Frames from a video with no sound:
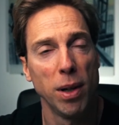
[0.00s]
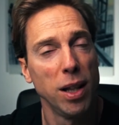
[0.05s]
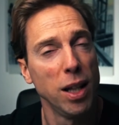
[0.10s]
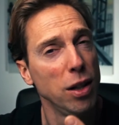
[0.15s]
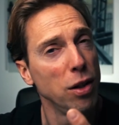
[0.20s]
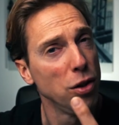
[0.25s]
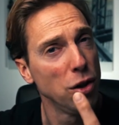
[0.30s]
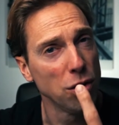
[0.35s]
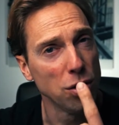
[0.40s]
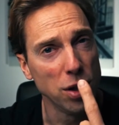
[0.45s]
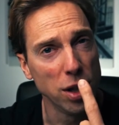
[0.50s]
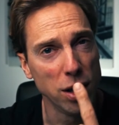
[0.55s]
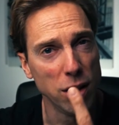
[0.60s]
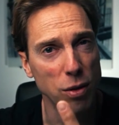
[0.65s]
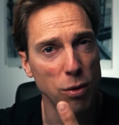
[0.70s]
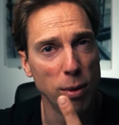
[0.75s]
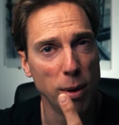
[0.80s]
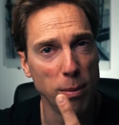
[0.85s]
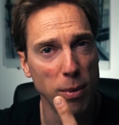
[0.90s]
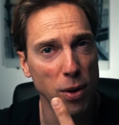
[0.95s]
then you just need to
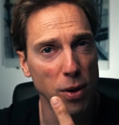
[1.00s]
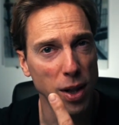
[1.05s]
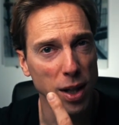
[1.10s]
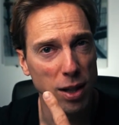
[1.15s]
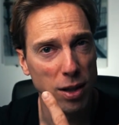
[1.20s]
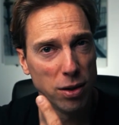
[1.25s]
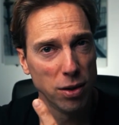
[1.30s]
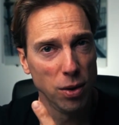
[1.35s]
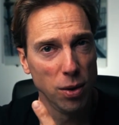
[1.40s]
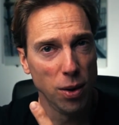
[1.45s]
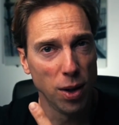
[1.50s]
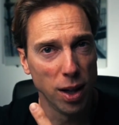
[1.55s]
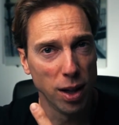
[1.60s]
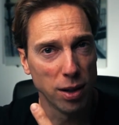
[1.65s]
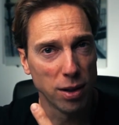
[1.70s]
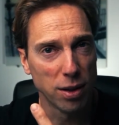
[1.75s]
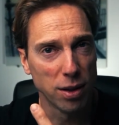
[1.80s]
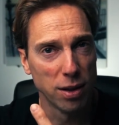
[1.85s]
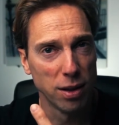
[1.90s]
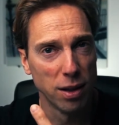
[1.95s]
remember these 2
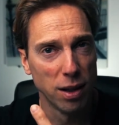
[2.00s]
things.